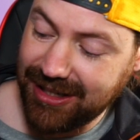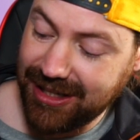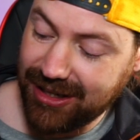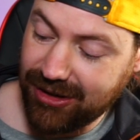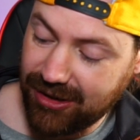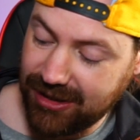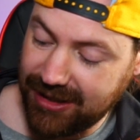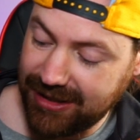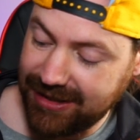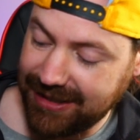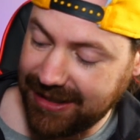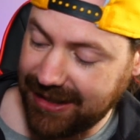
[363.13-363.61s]

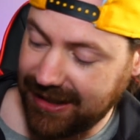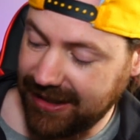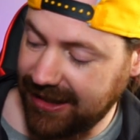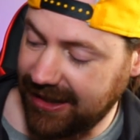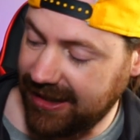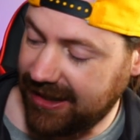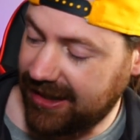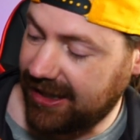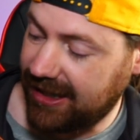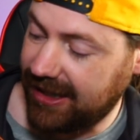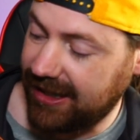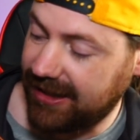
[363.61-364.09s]
got a telly
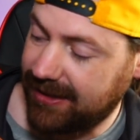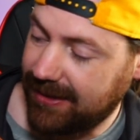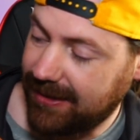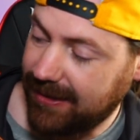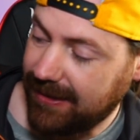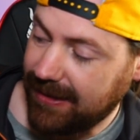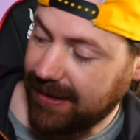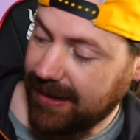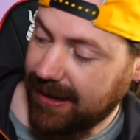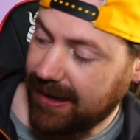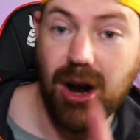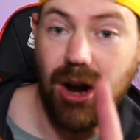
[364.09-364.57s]
light.
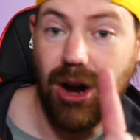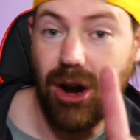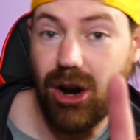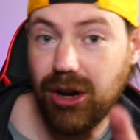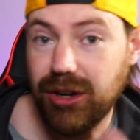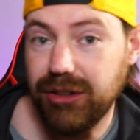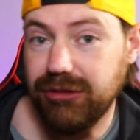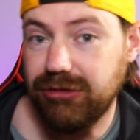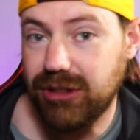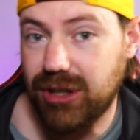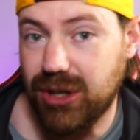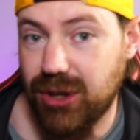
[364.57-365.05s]

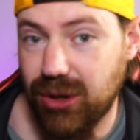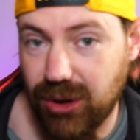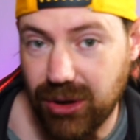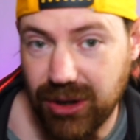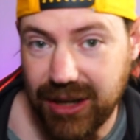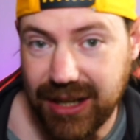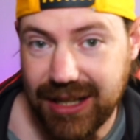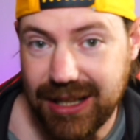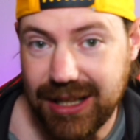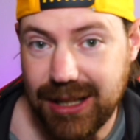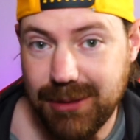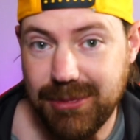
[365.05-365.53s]
On
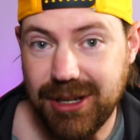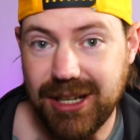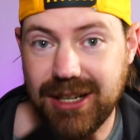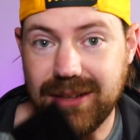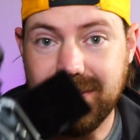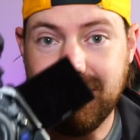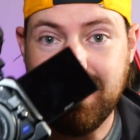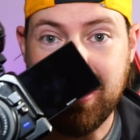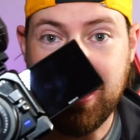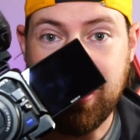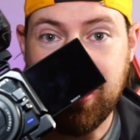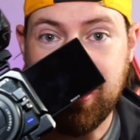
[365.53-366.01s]
recording
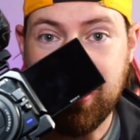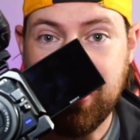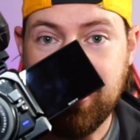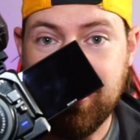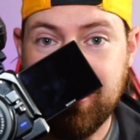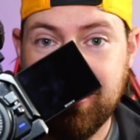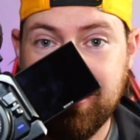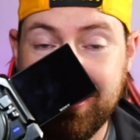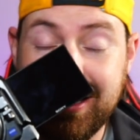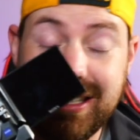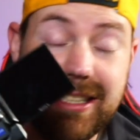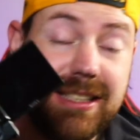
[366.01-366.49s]
limit,
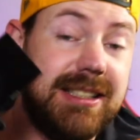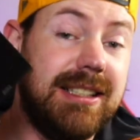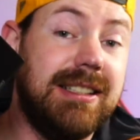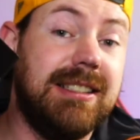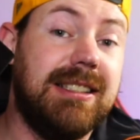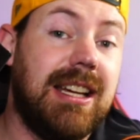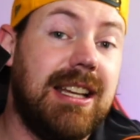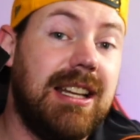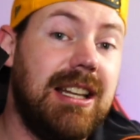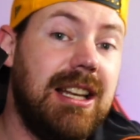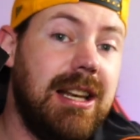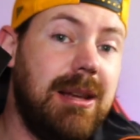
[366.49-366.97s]
this is
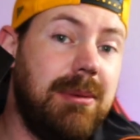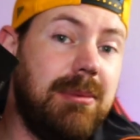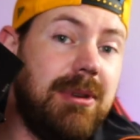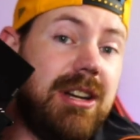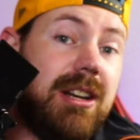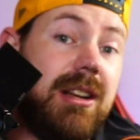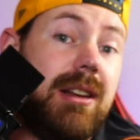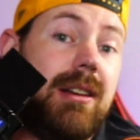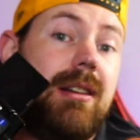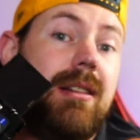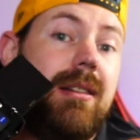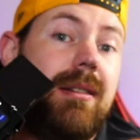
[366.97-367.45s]

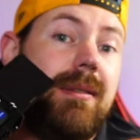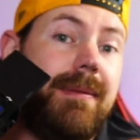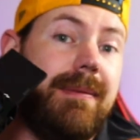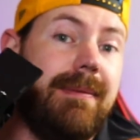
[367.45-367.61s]
unlimited.